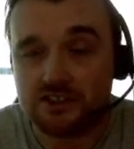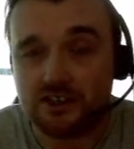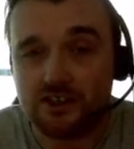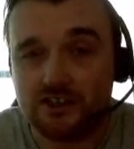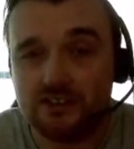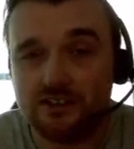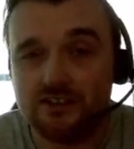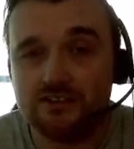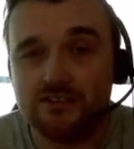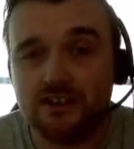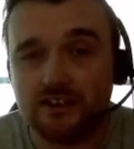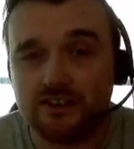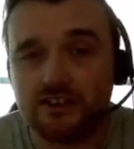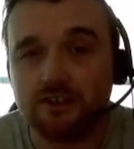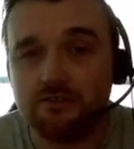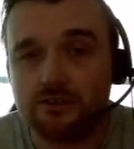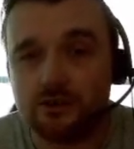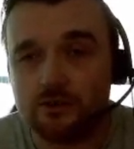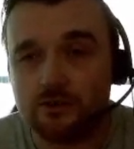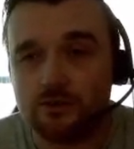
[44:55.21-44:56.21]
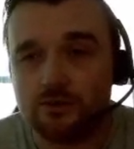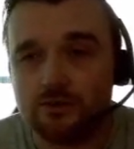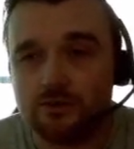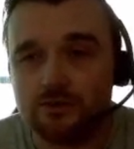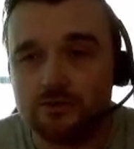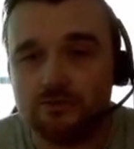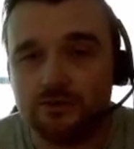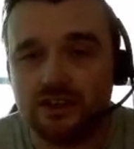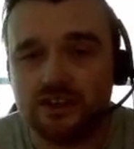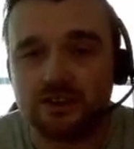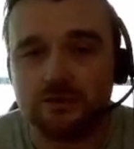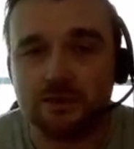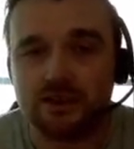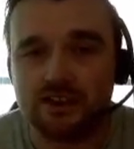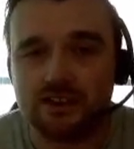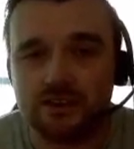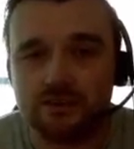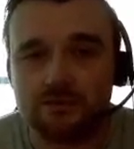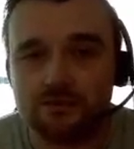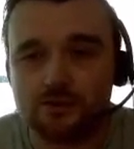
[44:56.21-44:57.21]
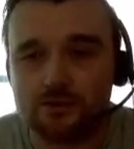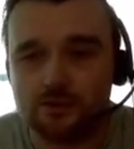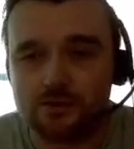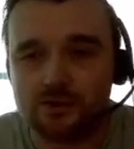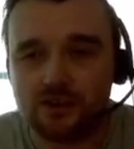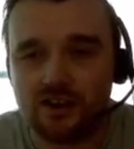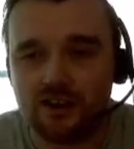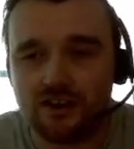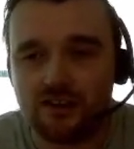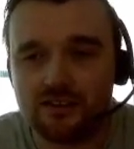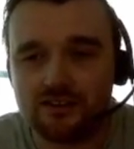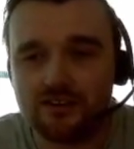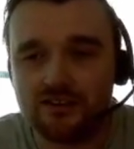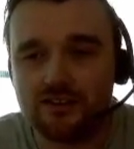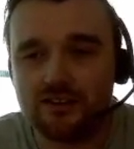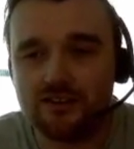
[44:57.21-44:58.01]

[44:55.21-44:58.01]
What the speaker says: meant to be a difficult card,